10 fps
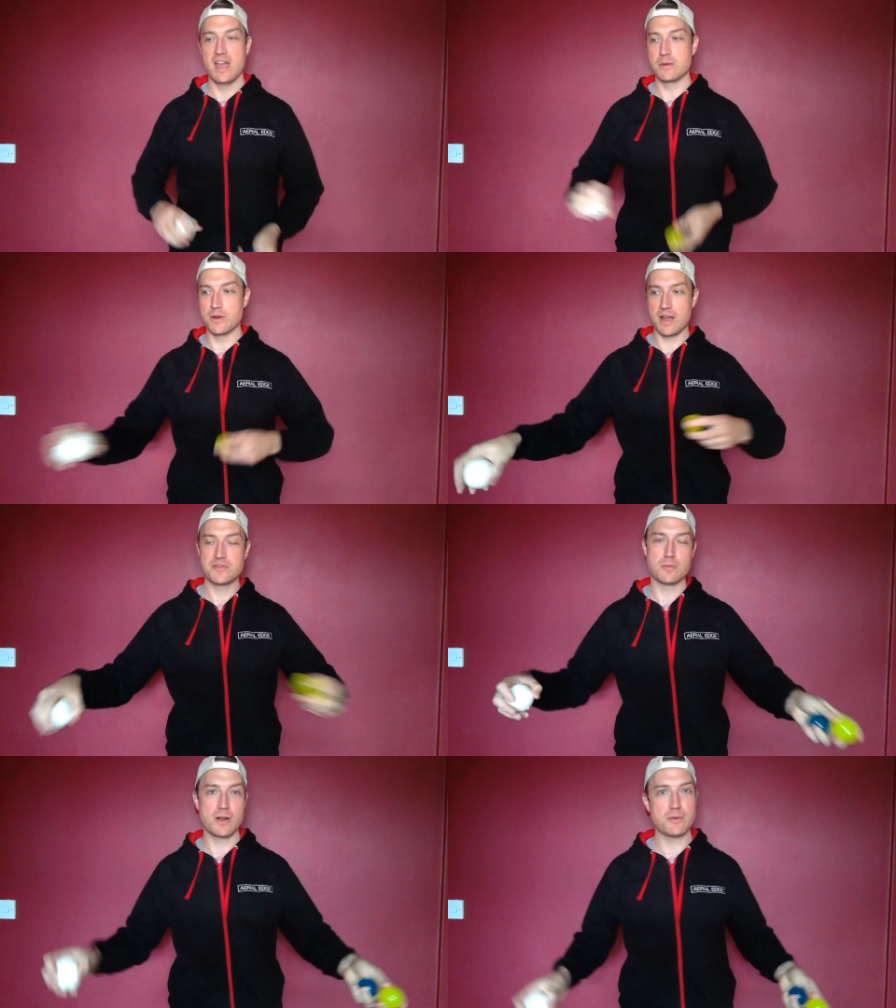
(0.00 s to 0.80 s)
You won't have
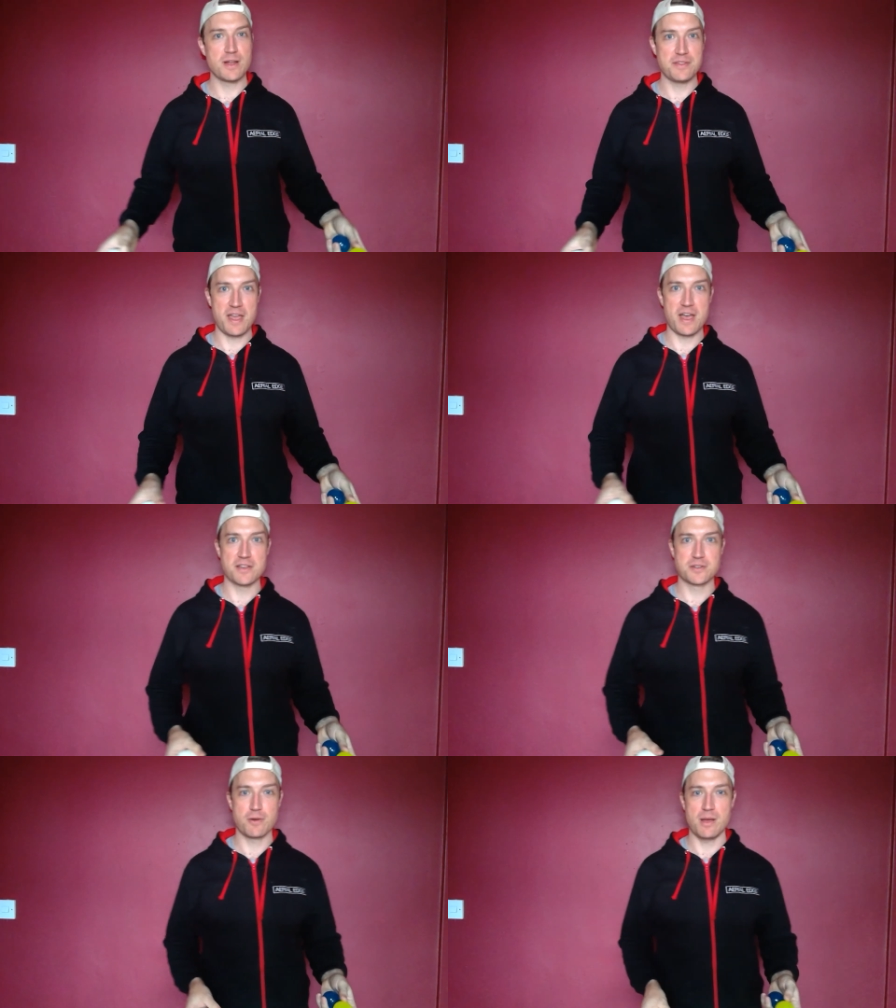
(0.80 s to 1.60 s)
to run around the
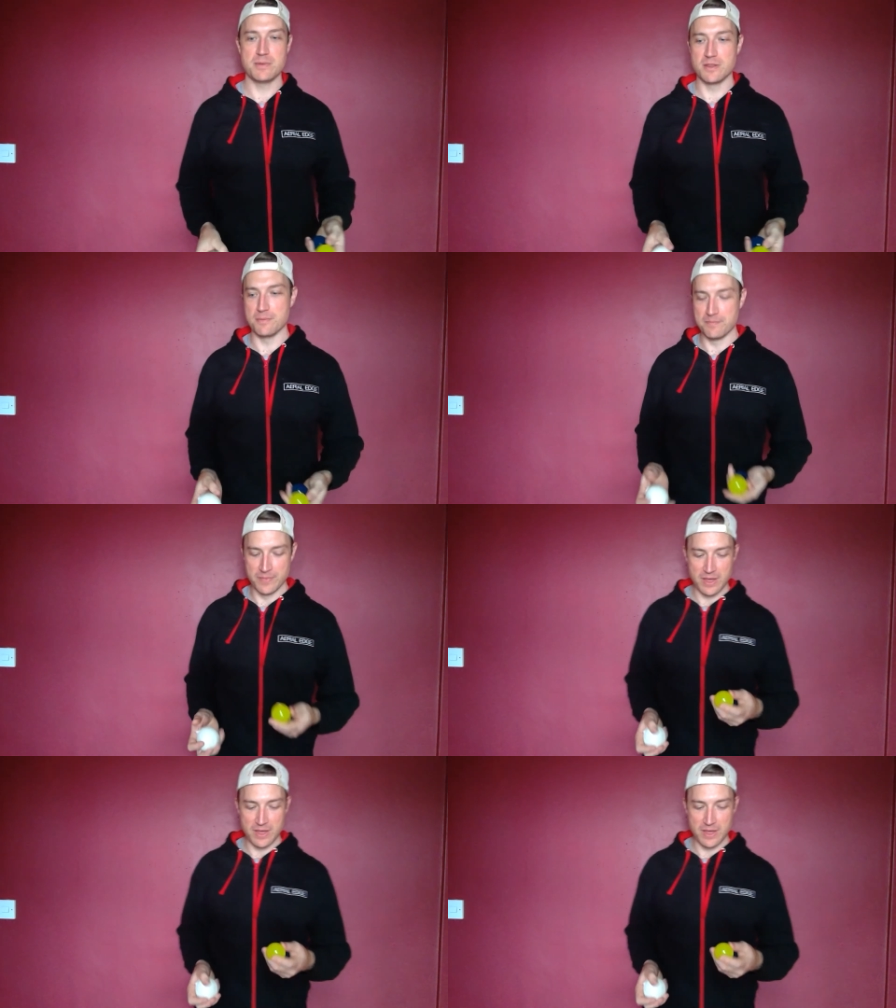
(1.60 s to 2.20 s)
house grabbing them.